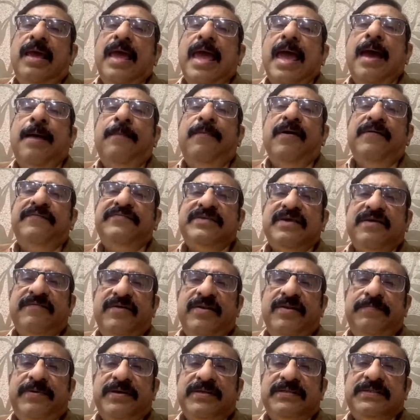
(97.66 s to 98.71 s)
Above seven
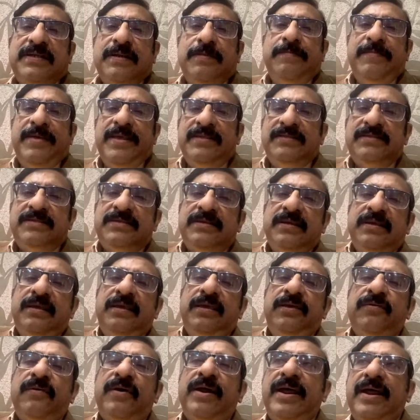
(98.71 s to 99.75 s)
percent means
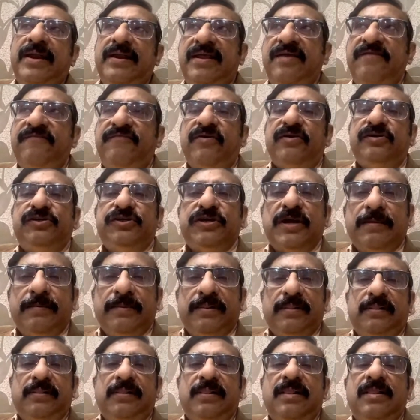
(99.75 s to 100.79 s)
you are heading for
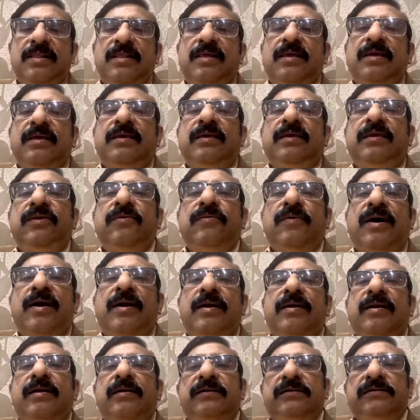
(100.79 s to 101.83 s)
trouble. You are
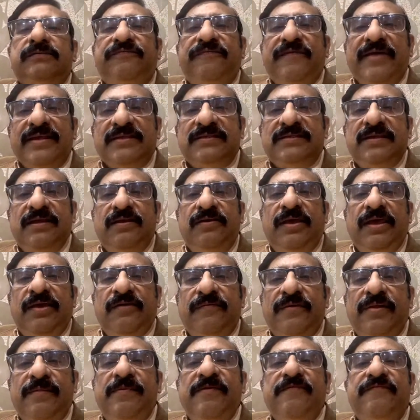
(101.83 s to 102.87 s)
face you
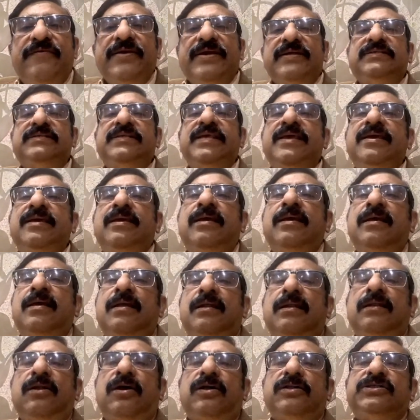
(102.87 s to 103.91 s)
will be facing
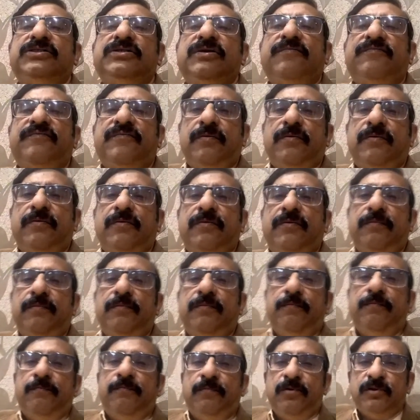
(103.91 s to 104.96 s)
lots of most
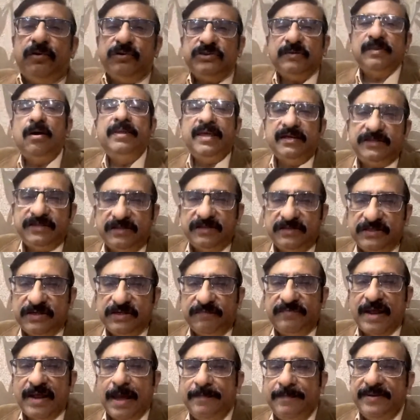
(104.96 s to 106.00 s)
of the, the
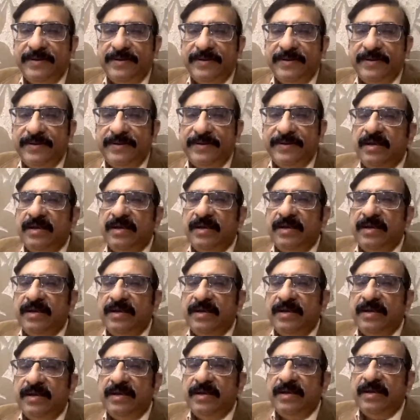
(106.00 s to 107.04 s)
complications of diabetes.
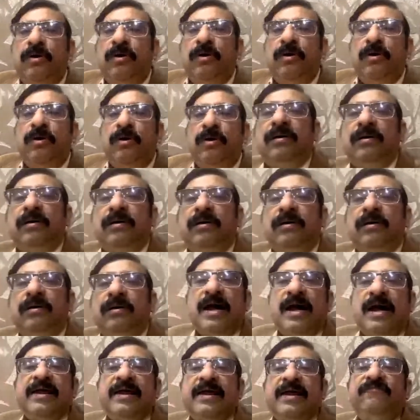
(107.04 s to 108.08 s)
So the
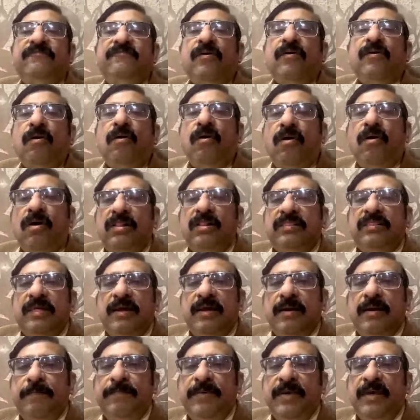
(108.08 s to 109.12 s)
target for all
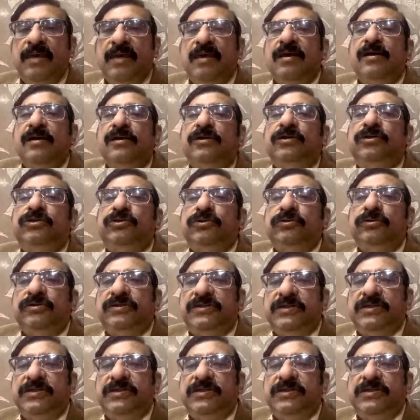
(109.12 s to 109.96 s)
therapy To,